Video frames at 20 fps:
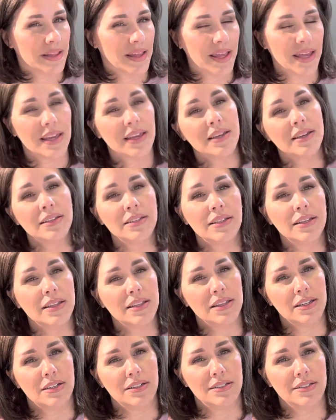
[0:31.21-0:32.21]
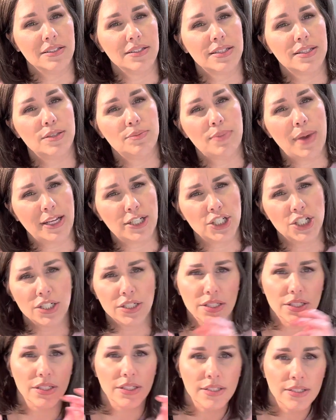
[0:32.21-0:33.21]
like in little
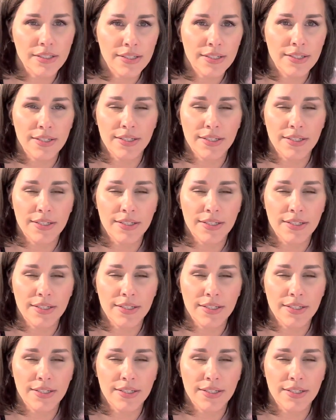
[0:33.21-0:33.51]
special,